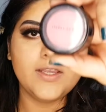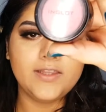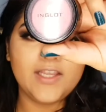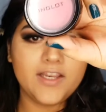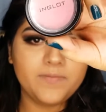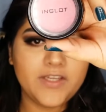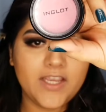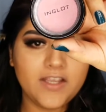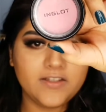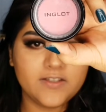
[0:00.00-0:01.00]
Then I'm
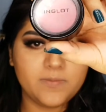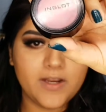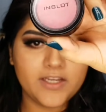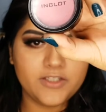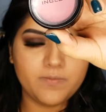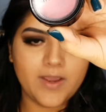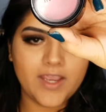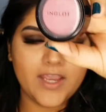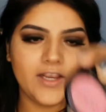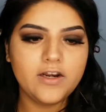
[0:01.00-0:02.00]
taking this blush
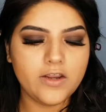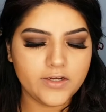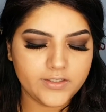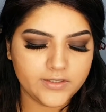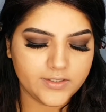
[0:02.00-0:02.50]
by InShot.